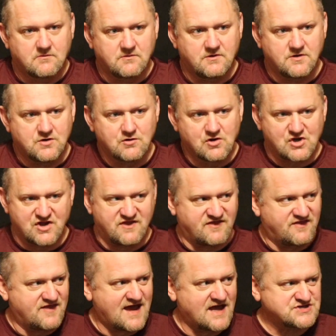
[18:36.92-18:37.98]
But then you look at
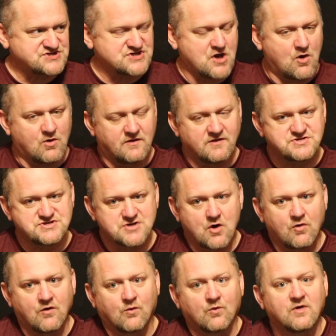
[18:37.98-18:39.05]
that show, and the
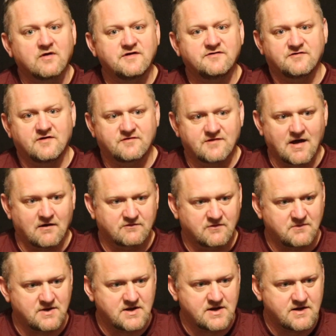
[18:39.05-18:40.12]
show that really sticks out to
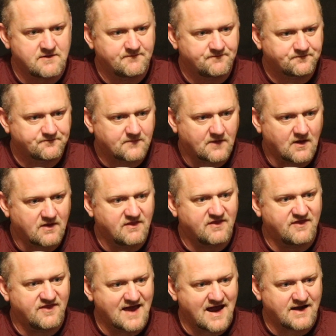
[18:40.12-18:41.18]
me
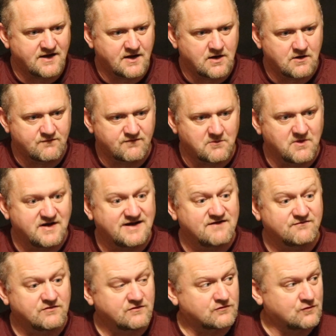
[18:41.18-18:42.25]
that year from a
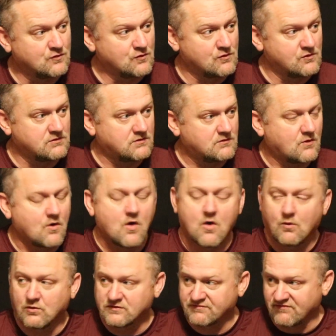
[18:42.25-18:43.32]
different school
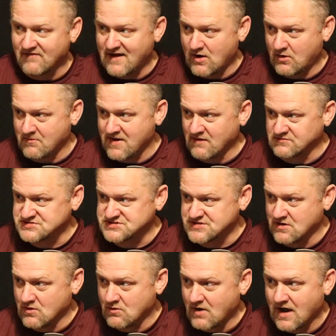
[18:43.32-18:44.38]
was Flower Mound's
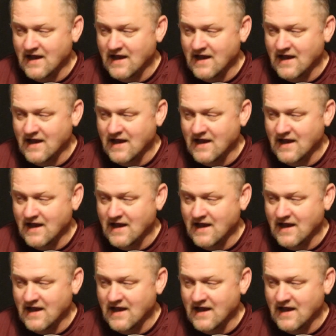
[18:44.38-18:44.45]
show.